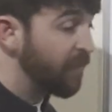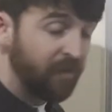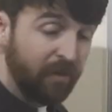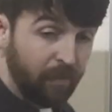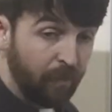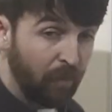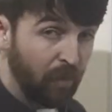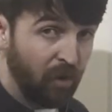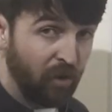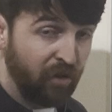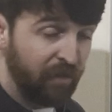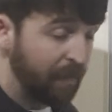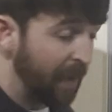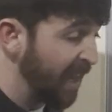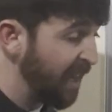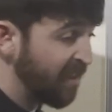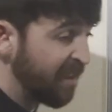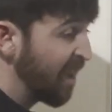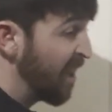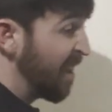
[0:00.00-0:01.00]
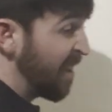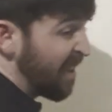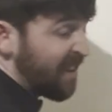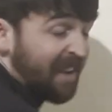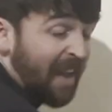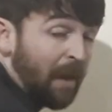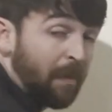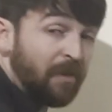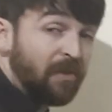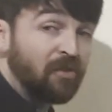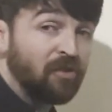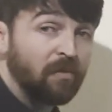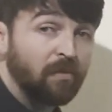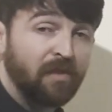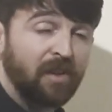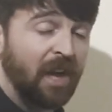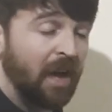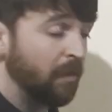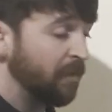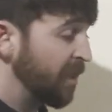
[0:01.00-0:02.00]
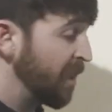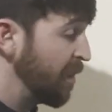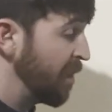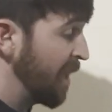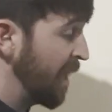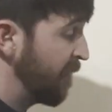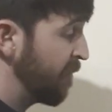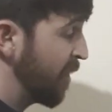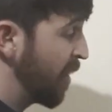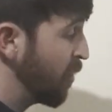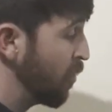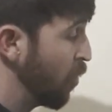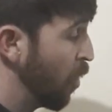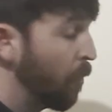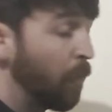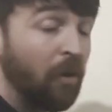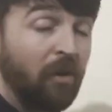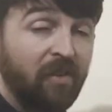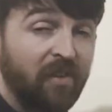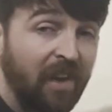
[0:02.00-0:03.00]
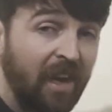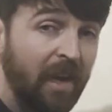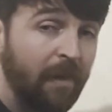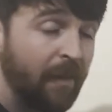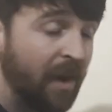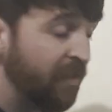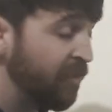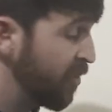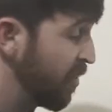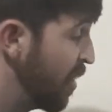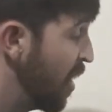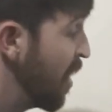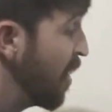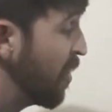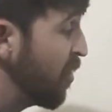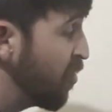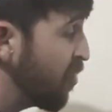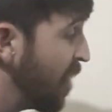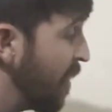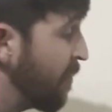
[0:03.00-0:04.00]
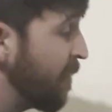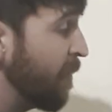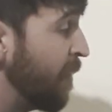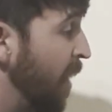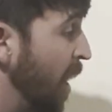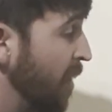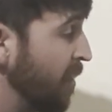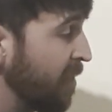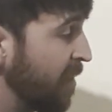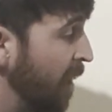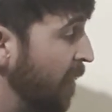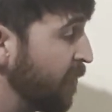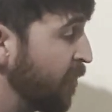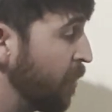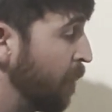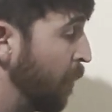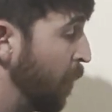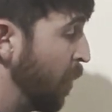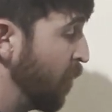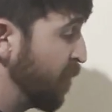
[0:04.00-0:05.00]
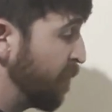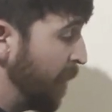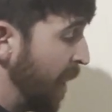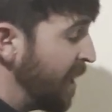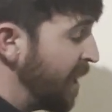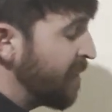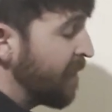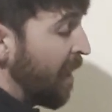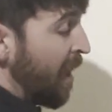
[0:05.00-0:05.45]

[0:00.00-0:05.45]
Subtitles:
some more space. This happens sometimes, even in your books, I imagine. You just have to find yourself some more space.